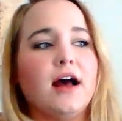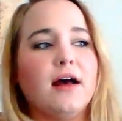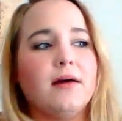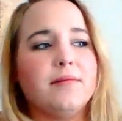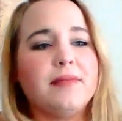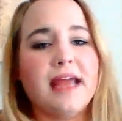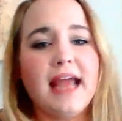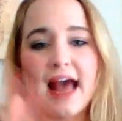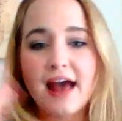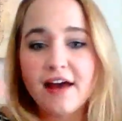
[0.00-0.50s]

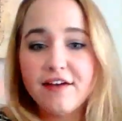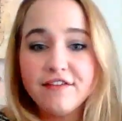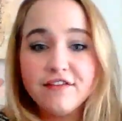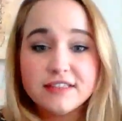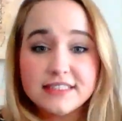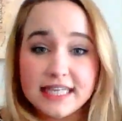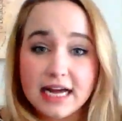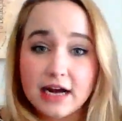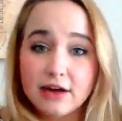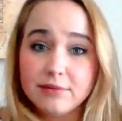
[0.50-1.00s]
They have
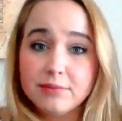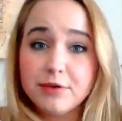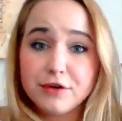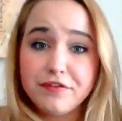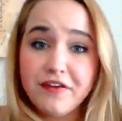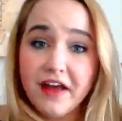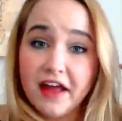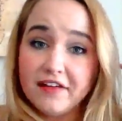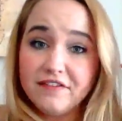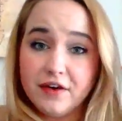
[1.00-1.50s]
soundproof
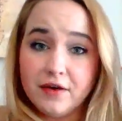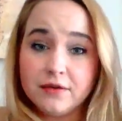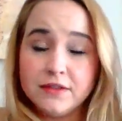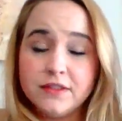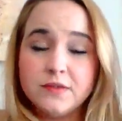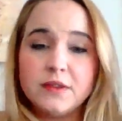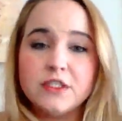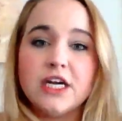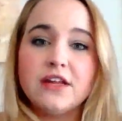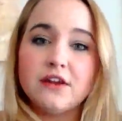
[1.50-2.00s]
headphones,
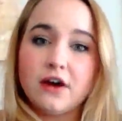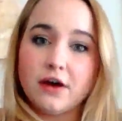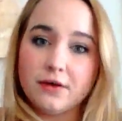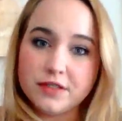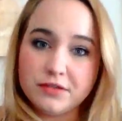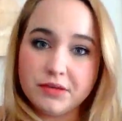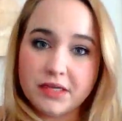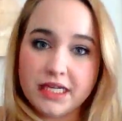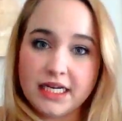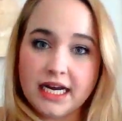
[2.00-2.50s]
which I thought was
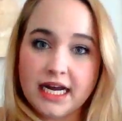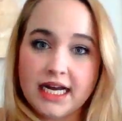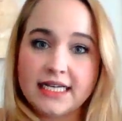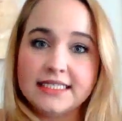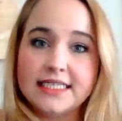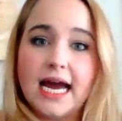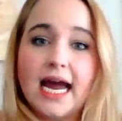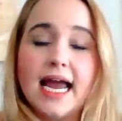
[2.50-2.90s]
really nice. I